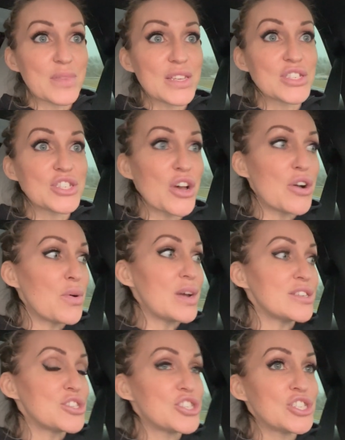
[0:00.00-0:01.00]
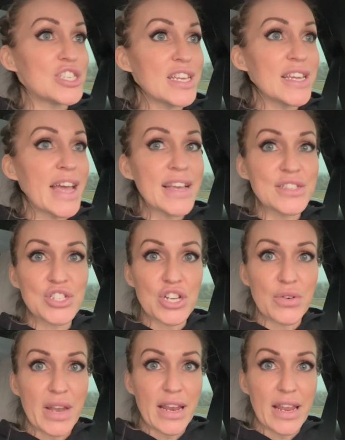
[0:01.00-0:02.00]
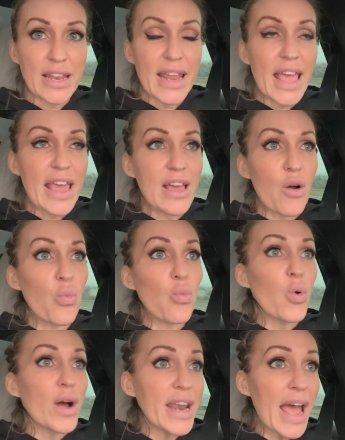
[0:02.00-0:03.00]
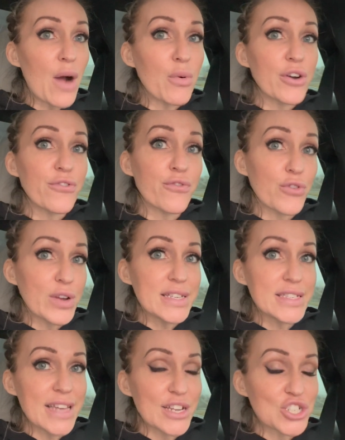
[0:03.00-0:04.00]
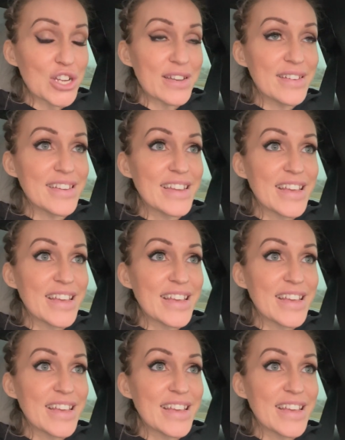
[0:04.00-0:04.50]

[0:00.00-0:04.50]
So she has donated a one hour free session